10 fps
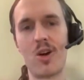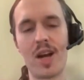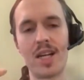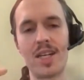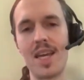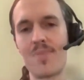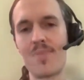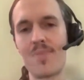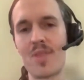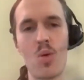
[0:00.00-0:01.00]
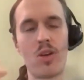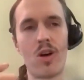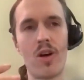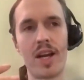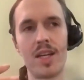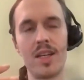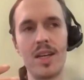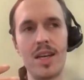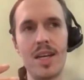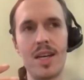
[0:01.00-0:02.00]
growing, keep the network growing,
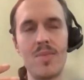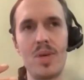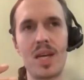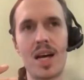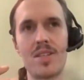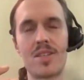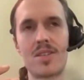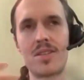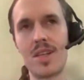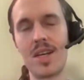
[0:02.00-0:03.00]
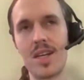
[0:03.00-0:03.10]
because